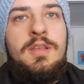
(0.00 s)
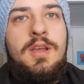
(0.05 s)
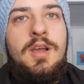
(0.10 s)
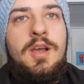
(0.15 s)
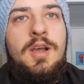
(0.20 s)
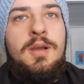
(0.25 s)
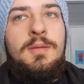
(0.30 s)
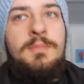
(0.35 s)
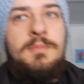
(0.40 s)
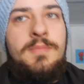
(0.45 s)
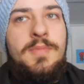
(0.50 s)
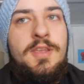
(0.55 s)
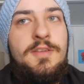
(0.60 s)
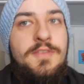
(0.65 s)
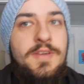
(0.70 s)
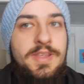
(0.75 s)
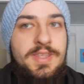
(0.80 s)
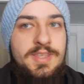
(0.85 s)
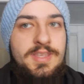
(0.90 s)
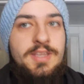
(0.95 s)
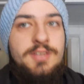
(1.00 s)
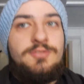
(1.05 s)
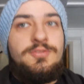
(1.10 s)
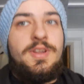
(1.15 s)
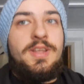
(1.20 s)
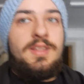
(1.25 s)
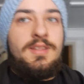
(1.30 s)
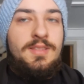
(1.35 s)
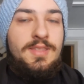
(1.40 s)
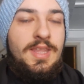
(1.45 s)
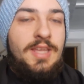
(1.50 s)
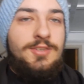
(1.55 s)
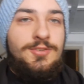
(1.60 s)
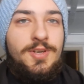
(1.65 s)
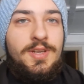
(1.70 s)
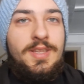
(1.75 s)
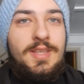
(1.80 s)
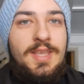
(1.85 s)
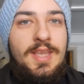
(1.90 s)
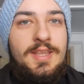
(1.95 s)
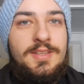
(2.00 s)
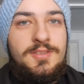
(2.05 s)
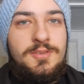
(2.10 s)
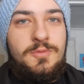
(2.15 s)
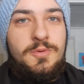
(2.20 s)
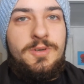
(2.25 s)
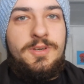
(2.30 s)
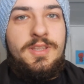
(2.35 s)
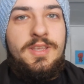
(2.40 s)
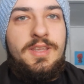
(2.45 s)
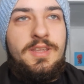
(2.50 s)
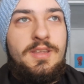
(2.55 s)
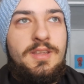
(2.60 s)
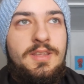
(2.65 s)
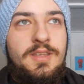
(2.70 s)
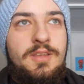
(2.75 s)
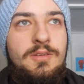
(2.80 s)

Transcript: Um, if I can get dragon, that dragon cancer working,